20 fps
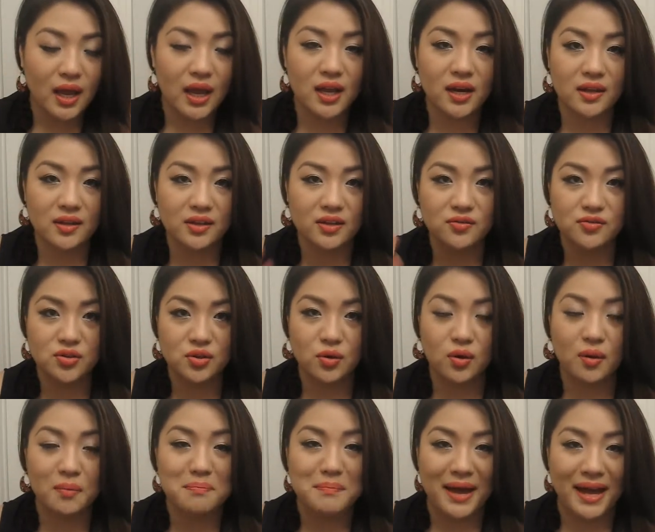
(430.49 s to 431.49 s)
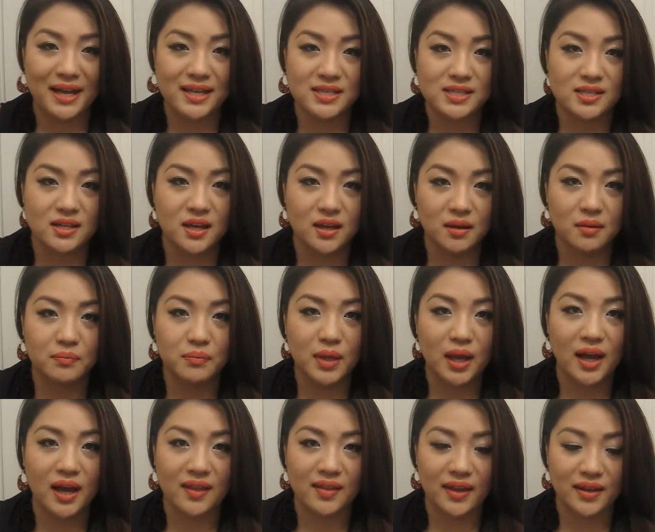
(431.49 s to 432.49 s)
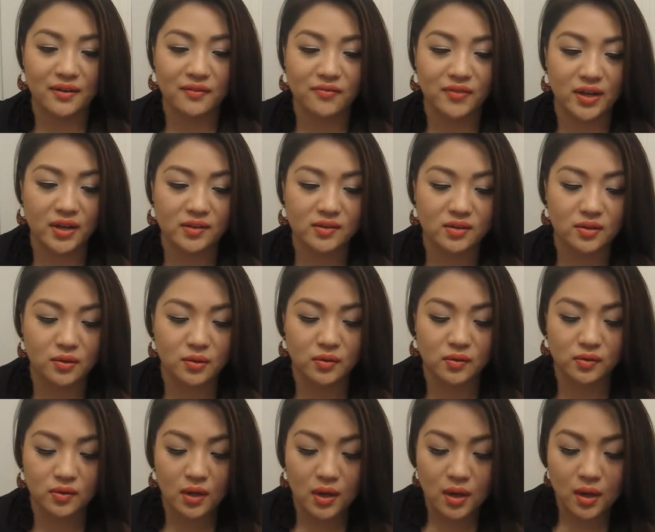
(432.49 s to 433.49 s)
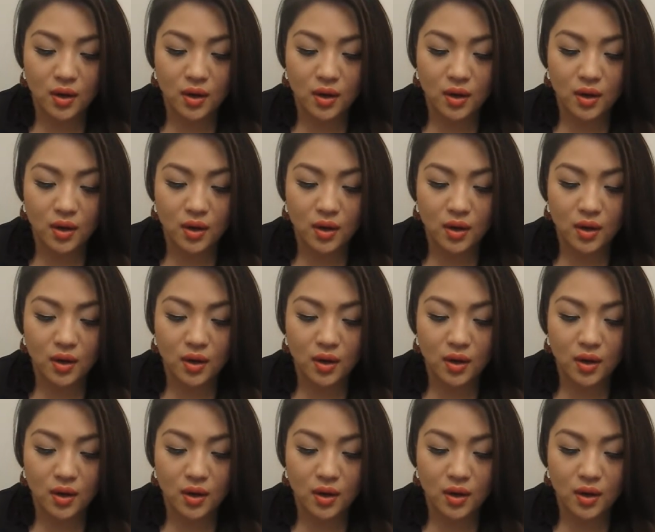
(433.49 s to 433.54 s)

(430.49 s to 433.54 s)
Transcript: And it gives you a matte um, highlight effect. So it's